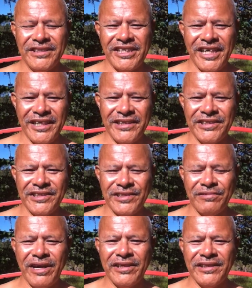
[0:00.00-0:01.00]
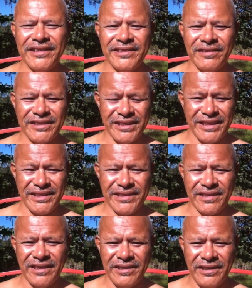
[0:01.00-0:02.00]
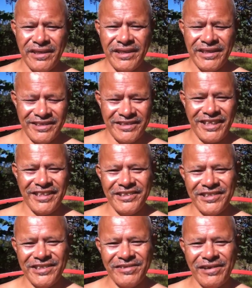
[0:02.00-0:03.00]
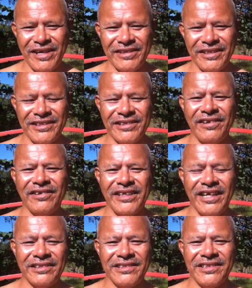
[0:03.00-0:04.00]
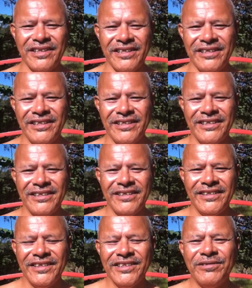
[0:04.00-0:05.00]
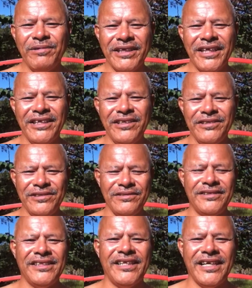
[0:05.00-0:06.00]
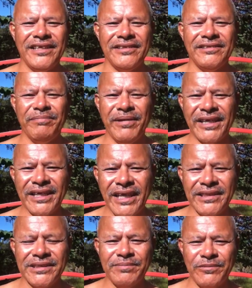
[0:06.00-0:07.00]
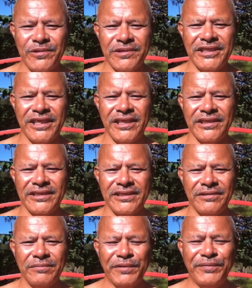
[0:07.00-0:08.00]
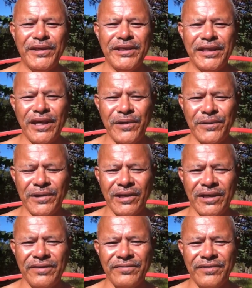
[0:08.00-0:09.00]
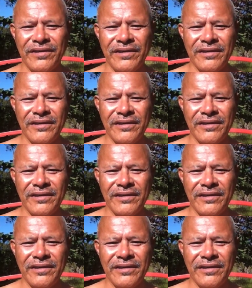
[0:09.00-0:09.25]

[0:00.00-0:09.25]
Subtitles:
Change your surroundings on the inside, change your surroundings on the outside. So what can you do today to make a small change within your own life